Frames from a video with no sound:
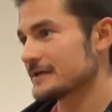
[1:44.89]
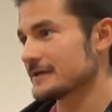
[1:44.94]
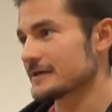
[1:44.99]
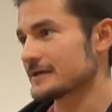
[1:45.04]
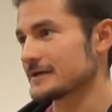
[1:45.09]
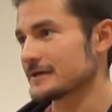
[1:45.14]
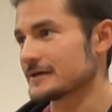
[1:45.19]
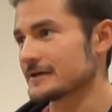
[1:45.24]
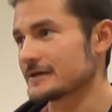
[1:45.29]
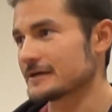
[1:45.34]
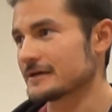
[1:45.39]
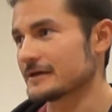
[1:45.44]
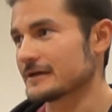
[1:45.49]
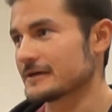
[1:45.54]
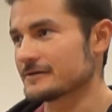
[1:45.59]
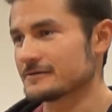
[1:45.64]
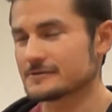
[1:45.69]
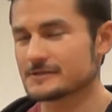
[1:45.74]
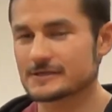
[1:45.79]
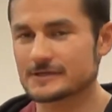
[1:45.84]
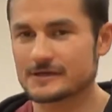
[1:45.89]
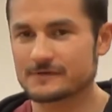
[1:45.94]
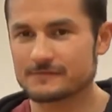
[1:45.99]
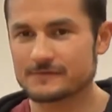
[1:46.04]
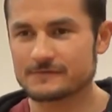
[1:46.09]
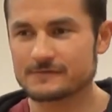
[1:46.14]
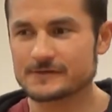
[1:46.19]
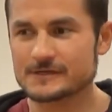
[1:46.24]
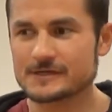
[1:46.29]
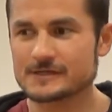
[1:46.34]
I don't think I've
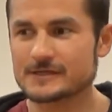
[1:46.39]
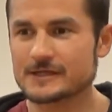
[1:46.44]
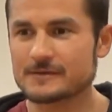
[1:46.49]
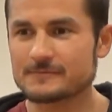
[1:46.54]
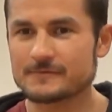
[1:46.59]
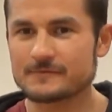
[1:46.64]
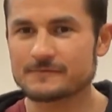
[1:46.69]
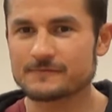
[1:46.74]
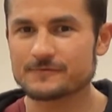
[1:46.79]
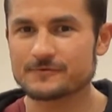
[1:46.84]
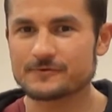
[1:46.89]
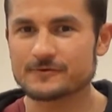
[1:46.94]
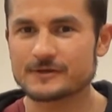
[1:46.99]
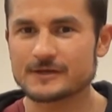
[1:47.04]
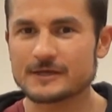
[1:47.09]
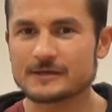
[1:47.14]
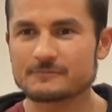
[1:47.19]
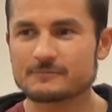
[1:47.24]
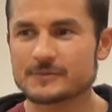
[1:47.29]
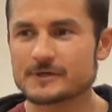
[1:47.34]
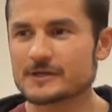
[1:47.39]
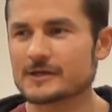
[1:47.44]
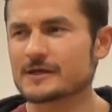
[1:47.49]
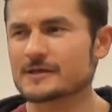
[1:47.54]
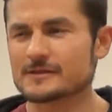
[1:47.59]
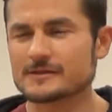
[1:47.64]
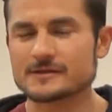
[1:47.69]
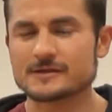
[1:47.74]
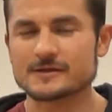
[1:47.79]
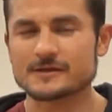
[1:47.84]
ever done that before, but I
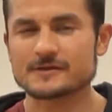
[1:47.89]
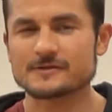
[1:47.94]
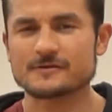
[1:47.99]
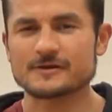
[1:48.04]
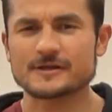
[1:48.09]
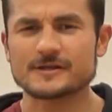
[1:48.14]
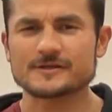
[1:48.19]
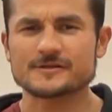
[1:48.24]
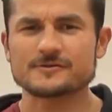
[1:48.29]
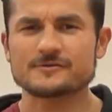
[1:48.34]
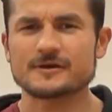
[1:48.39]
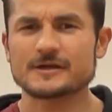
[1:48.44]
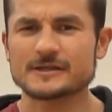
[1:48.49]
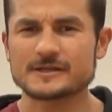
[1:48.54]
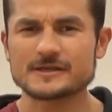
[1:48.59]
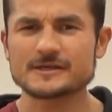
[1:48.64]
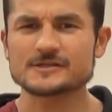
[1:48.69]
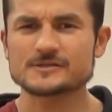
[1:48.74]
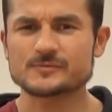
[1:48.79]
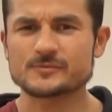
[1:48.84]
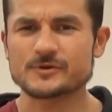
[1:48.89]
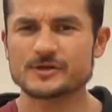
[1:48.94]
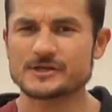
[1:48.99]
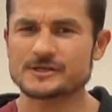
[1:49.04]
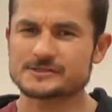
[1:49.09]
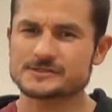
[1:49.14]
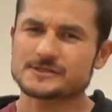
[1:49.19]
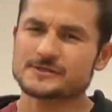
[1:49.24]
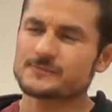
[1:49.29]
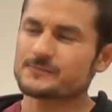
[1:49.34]
think I know how to do it. I think it's pretty
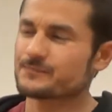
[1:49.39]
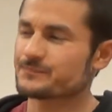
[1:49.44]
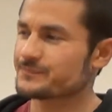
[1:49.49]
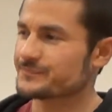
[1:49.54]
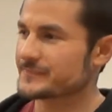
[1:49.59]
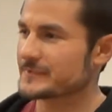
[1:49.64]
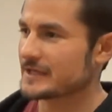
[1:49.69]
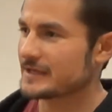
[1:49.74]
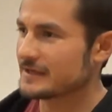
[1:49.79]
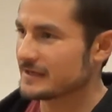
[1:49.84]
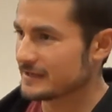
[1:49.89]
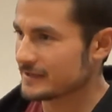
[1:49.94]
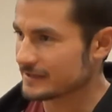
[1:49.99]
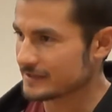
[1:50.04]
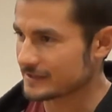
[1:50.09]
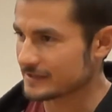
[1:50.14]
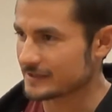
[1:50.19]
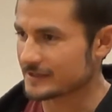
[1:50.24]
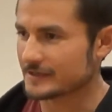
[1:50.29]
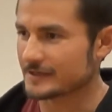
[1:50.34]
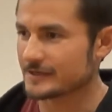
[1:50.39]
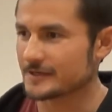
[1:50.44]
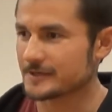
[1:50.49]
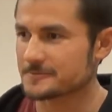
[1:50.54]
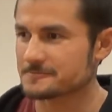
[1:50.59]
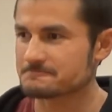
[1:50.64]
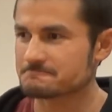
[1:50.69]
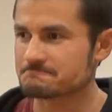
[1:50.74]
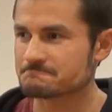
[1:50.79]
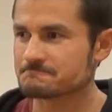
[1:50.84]
easy.
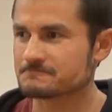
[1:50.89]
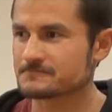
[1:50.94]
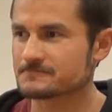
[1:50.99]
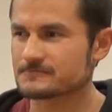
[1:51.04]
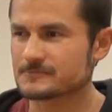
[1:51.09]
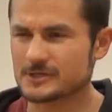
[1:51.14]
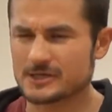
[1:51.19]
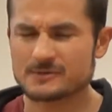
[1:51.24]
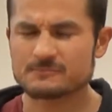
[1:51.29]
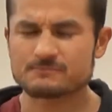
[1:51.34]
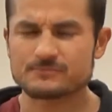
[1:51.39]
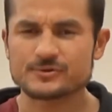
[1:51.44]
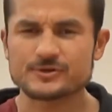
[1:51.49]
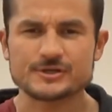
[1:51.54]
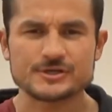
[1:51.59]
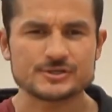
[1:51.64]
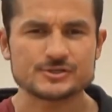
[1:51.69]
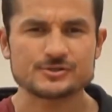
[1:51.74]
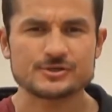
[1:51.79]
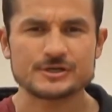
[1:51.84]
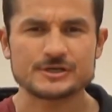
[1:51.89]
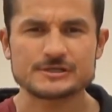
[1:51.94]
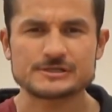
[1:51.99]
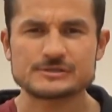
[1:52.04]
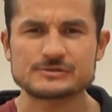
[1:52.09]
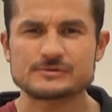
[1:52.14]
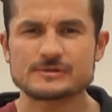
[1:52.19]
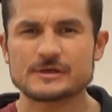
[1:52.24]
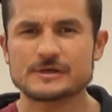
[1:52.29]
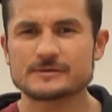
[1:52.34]
I'm pretty sure I can
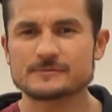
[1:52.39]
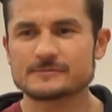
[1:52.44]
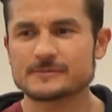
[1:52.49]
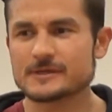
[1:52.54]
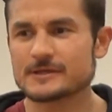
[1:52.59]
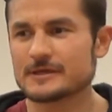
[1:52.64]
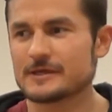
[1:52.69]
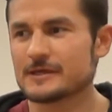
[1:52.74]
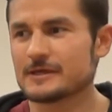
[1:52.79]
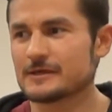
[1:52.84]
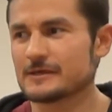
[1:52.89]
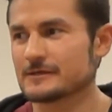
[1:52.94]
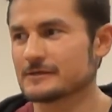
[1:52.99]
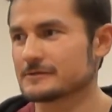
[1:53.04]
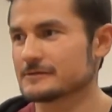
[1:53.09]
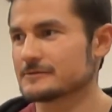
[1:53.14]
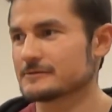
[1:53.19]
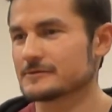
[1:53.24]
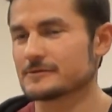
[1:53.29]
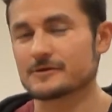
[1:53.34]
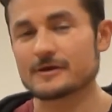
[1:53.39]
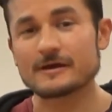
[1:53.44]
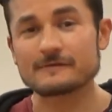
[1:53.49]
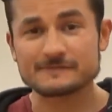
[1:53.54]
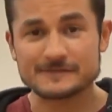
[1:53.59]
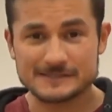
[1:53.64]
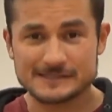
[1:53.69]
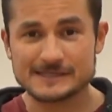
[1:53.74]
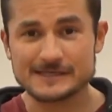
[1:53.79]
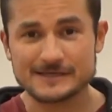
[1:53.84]
do that. You'll have
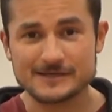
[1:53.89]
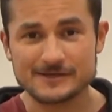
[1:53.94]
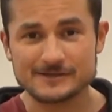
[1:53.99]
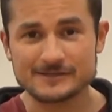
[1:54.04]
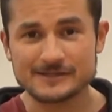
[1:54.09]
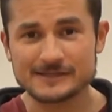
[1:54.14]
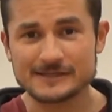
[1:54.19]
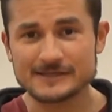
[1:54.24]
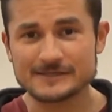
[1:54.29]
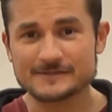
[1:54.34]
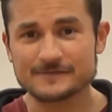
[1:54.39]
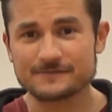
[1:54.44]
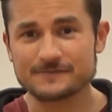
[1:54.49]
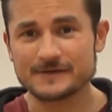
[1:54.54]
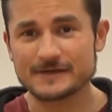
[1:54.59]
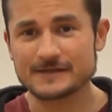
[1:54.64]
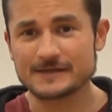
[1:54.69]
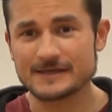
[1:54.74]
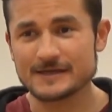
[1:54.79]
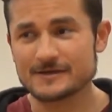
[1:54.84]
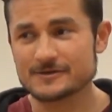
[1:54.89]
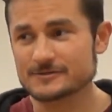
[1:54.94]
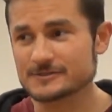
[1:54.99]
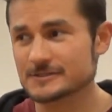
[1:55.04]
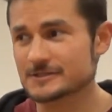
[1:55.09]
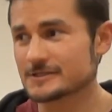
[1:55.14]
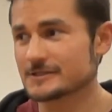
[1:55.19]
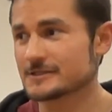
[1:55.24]
to click on the link to find out.